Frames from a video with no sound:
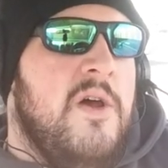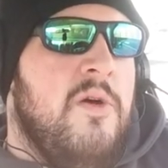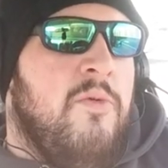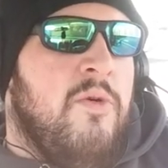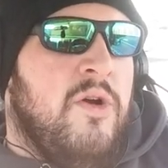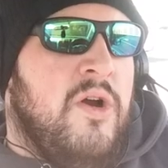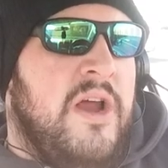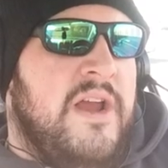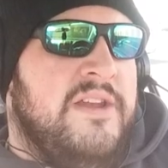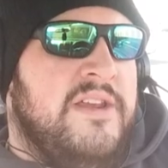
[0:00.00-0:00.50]

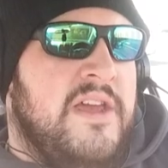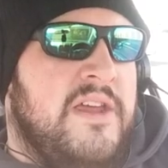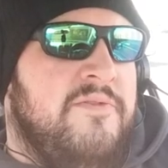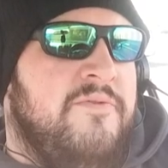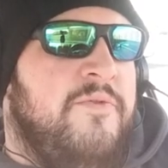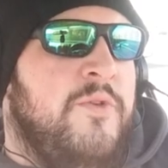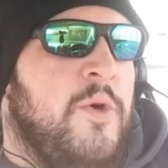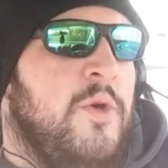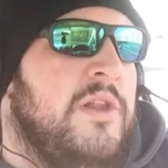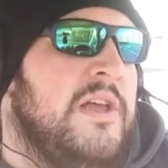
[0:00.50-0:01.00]
where it can
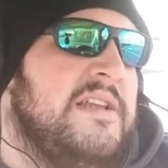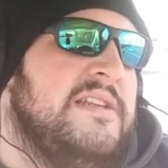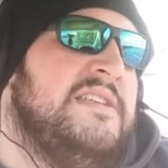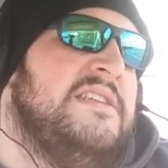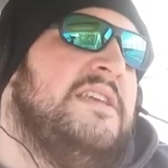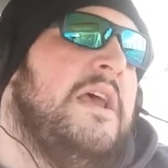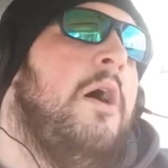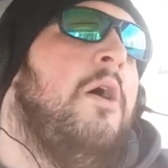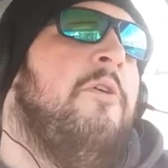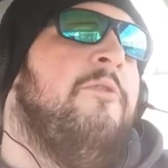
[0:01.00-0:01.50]
fuel
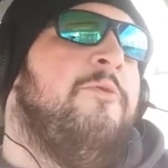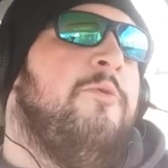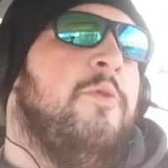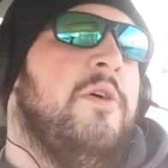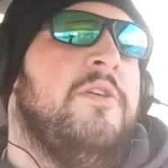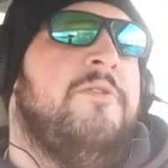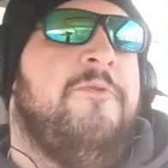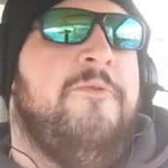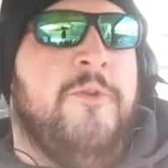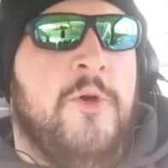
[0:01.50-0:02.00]
itself
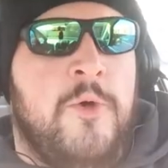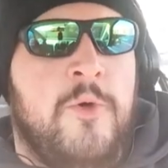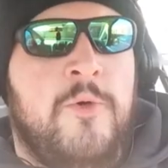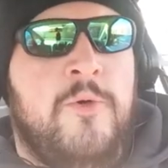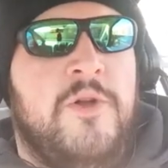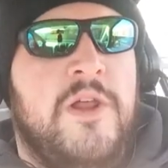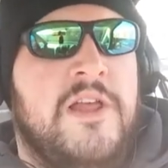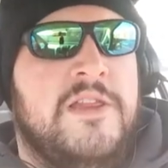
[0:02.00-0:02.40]
with food